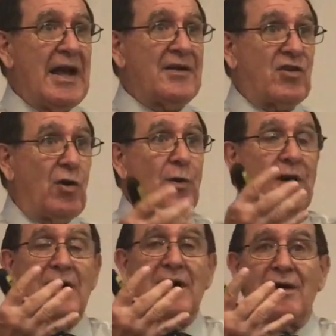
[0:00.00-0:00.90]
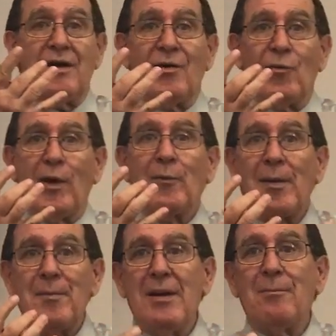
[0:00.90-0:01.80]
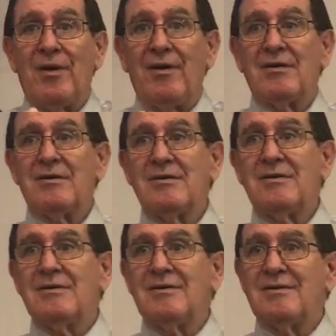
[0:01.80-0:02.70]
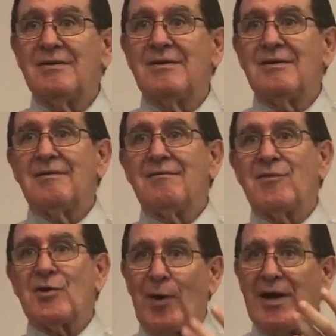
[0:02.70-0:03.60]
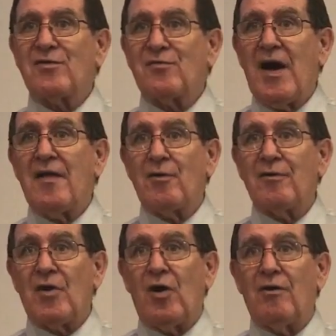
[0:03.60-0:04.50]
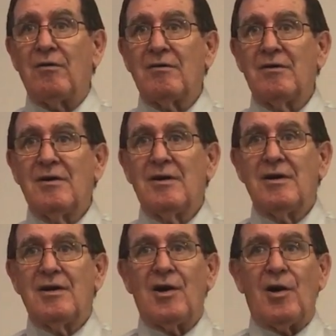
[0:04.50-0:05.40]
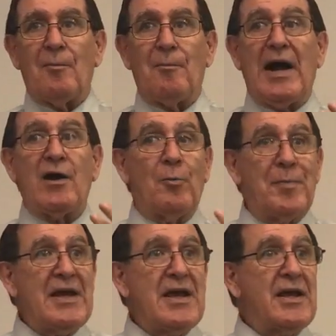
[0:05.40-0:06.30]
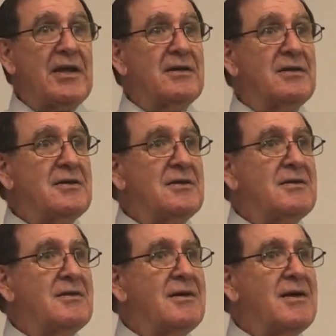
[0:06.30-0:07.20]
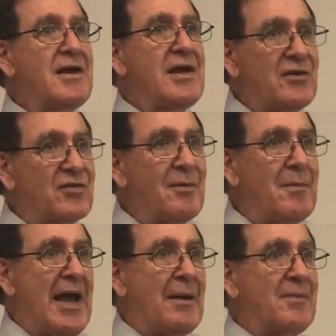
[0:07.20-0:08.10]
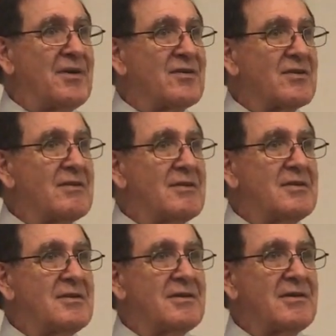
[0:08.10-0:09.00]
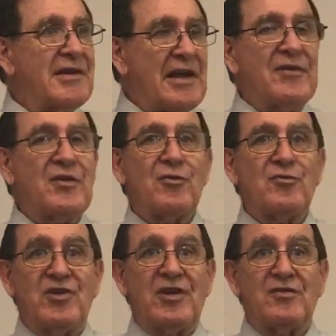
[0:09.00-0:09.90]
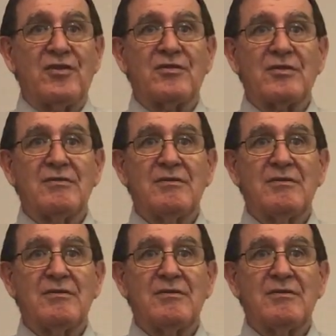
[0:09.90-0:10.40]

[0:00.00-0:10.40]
And so we remember the greatest Father of all by obeying His commandments given through Jesus.